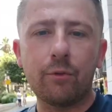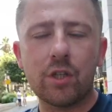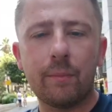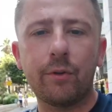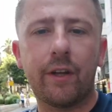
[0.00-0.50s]

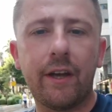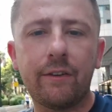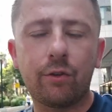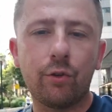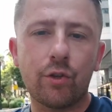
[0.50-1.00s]
just about to
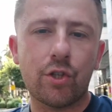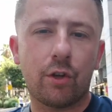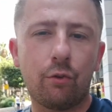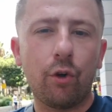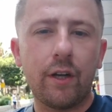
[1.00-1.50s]
head to
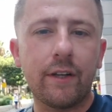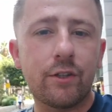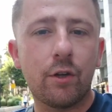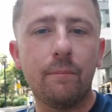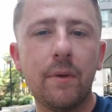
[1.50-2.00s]
Sarona
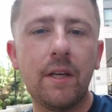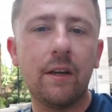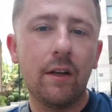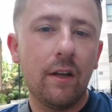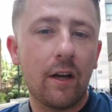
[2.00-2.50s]
to meet
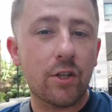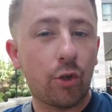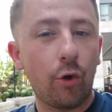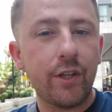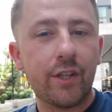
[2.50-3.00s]
a
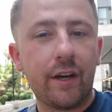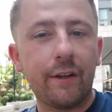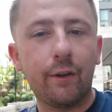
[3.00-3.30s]
Scottish guy